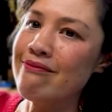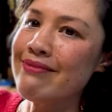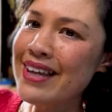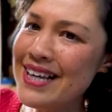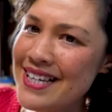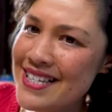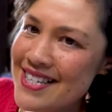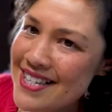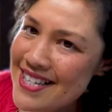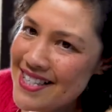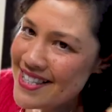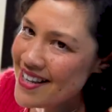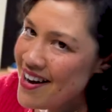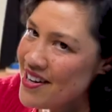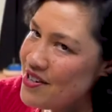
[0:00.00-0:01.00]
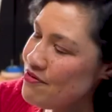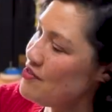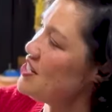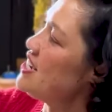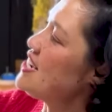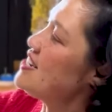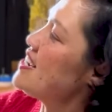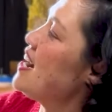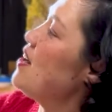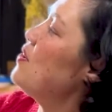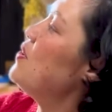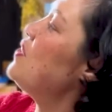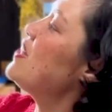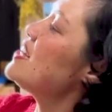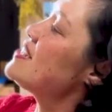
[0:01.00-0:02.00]
into this kind of tea
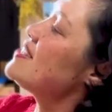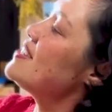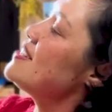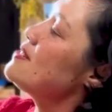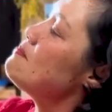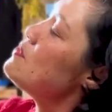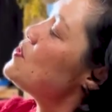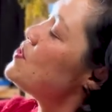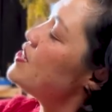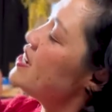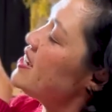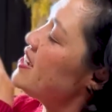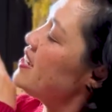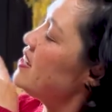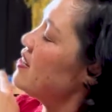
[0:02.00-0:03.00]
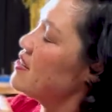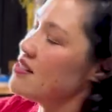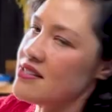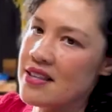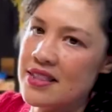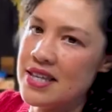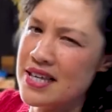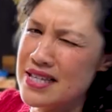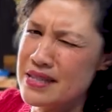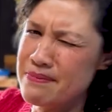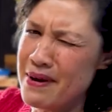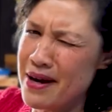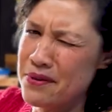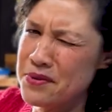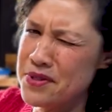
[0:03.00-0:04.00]
towel that says morning because I think it's
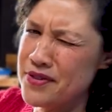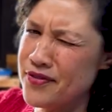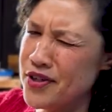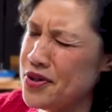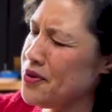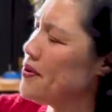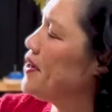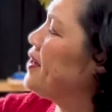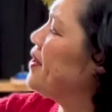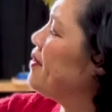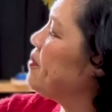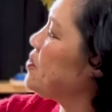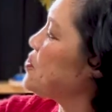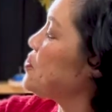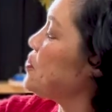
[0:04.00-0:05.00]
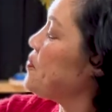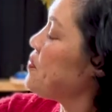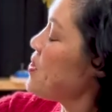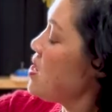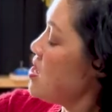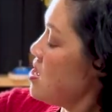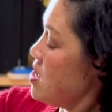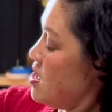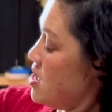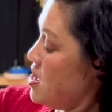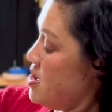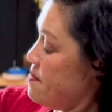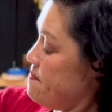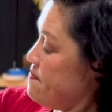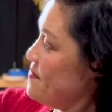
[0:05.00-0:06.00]
backwards for you right now I'm not sure
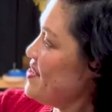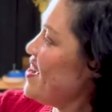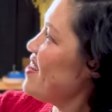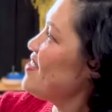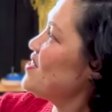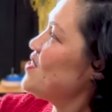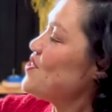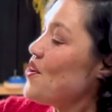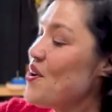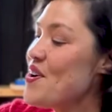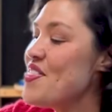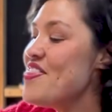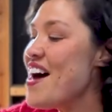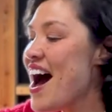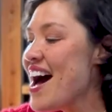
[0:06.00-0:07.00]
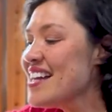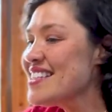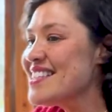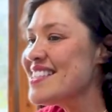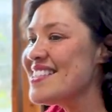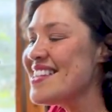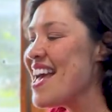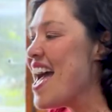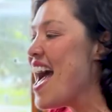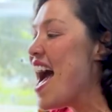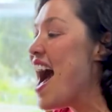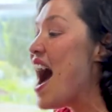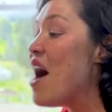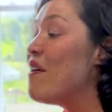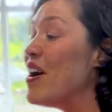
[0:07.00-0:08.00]
um yeah so that's
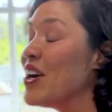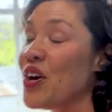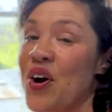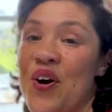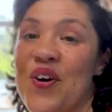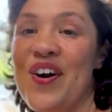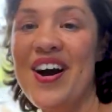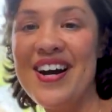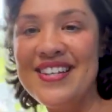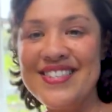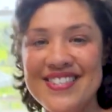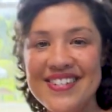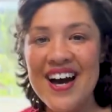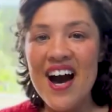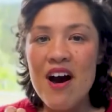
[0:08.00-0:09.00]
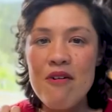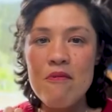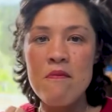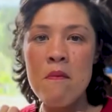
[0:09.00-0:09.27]
how I go I start